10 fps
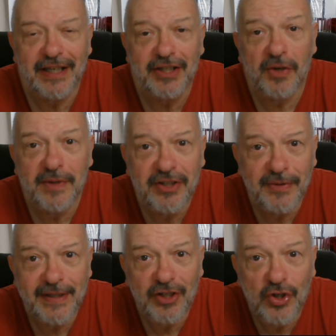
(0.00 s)
Go and
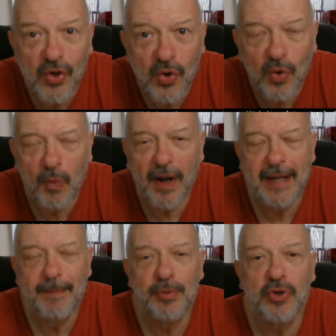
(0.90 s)
do it your
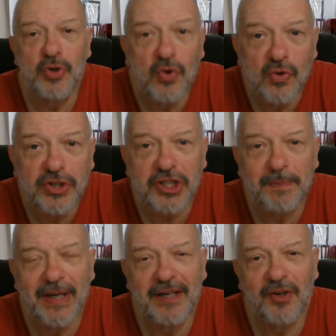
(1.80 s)
way. Put your
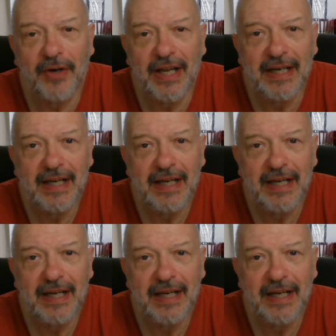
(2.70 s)
spin on it.